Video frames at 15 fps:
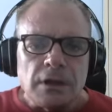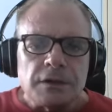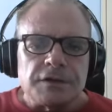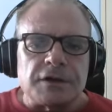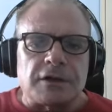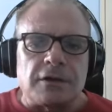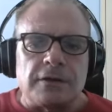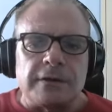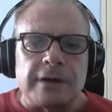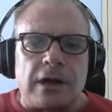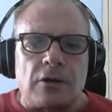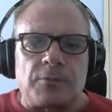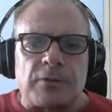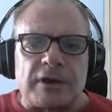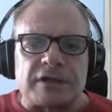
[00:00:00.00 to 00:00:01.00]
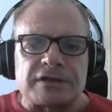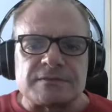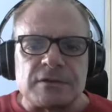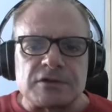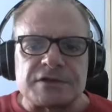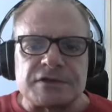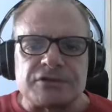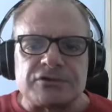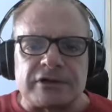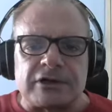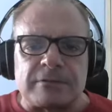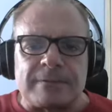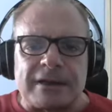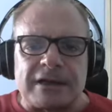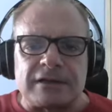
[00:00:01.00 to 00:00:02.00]
The current outbreak is mostly
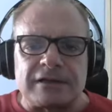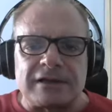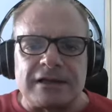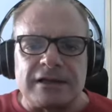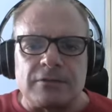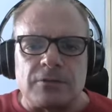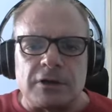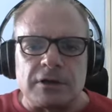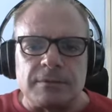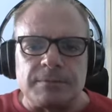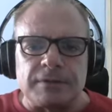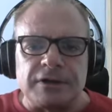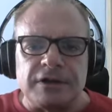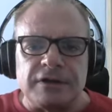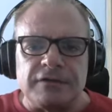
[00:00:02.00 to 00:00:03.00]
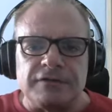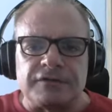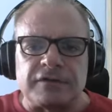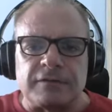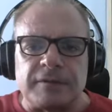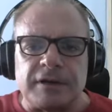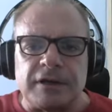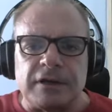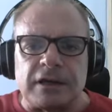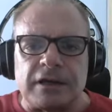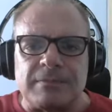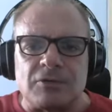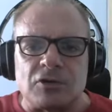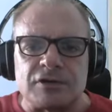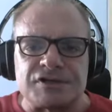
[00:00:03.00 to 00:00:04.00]
triggered by clade 1, believed to be a
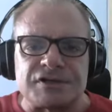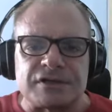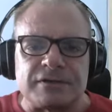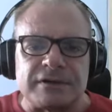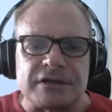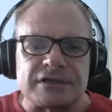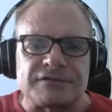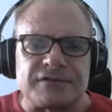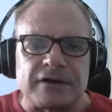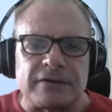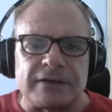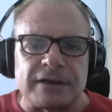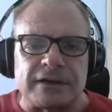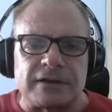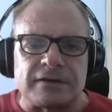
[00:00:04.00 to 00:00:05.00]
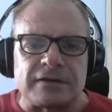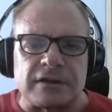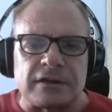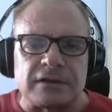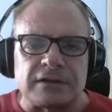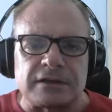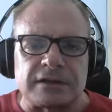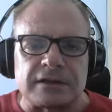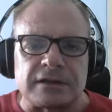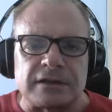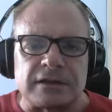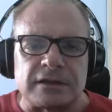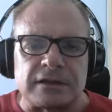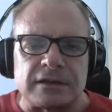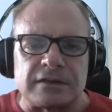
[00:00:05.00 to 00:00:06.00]
more serious variant than
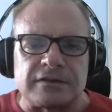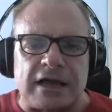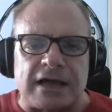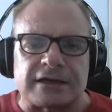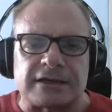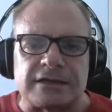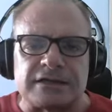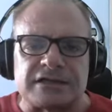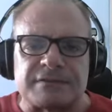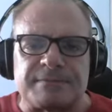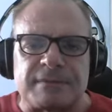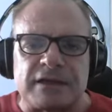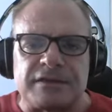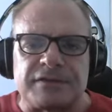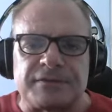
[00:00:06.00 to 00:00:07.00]
that can spread